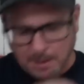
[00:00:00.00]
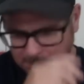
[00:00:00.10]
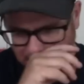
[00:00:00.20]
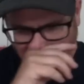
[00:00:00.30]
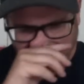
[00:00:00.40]

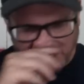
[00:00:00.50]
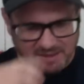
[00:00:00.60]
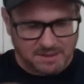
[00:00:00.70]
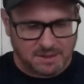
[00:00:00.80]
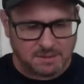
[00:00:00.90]
So I got
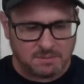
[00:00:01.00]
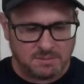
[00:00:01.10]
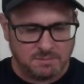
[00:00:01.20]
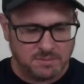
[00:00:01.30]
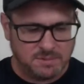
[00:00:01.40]

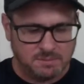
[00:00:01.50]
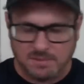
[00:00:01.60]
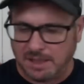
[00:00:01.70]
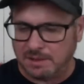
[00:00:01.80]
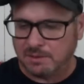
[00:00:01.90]
the
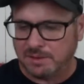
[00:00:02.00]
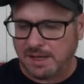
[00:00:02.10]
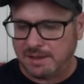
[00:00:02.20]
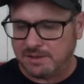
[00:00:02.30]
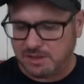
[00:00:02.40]
technical
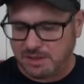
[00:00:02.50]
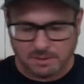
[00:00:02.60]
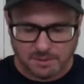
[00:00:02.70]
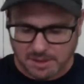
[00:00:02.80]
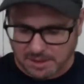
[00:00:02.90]
data sheet
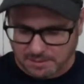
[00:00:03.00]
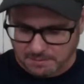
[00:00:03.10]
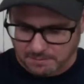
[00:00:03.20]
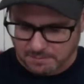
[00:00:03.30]
on that